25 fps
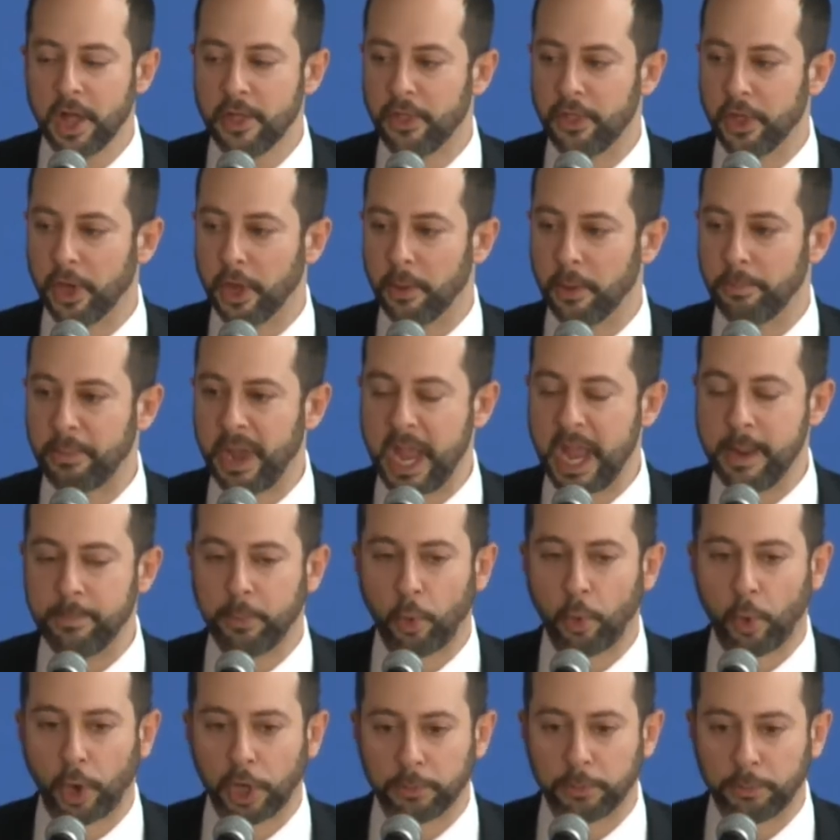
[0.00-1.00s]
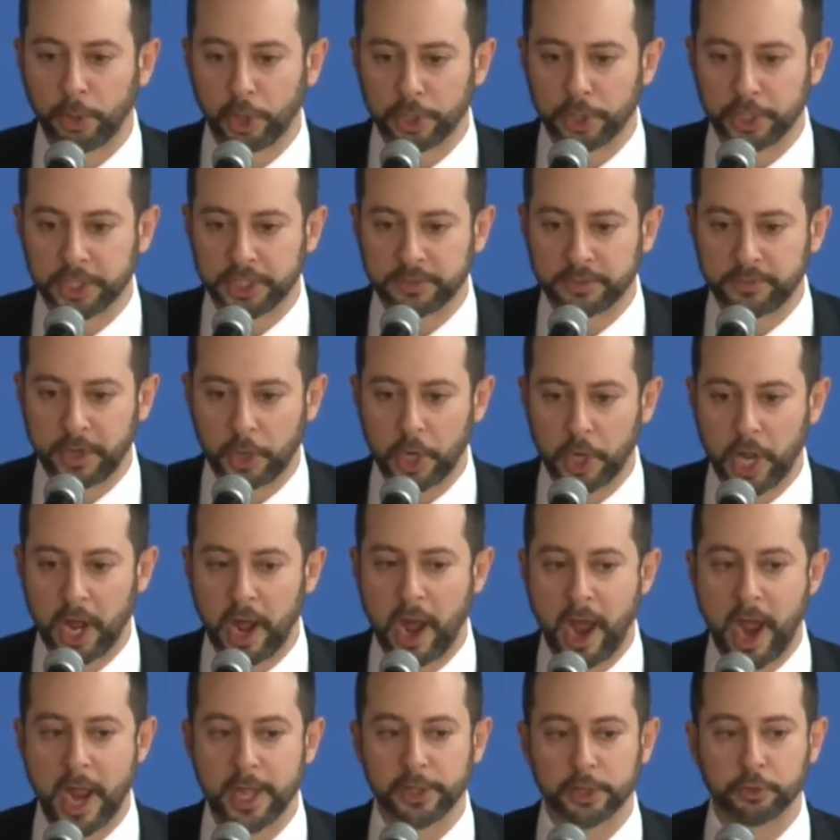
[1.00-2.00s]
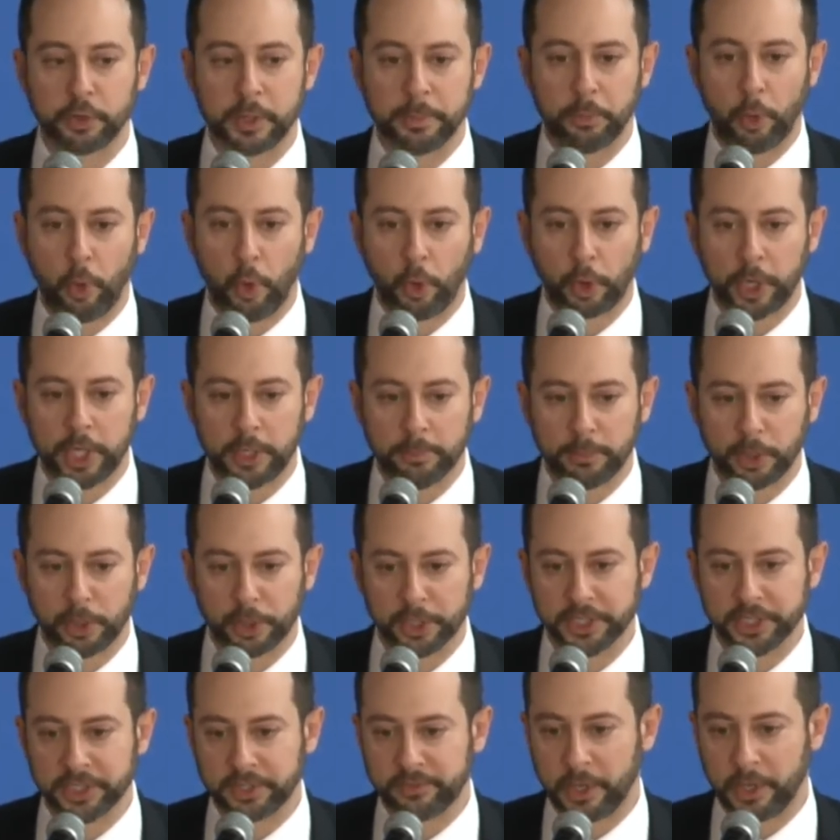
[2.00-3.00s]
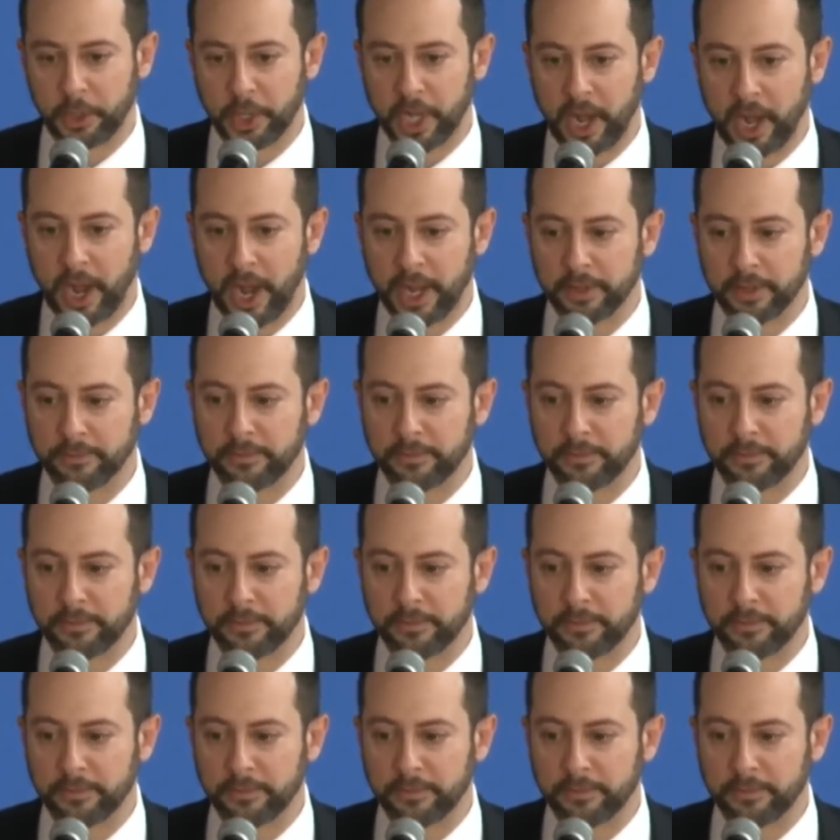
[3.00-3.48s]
the paperwork burden is very high, and the reporting burden is very high.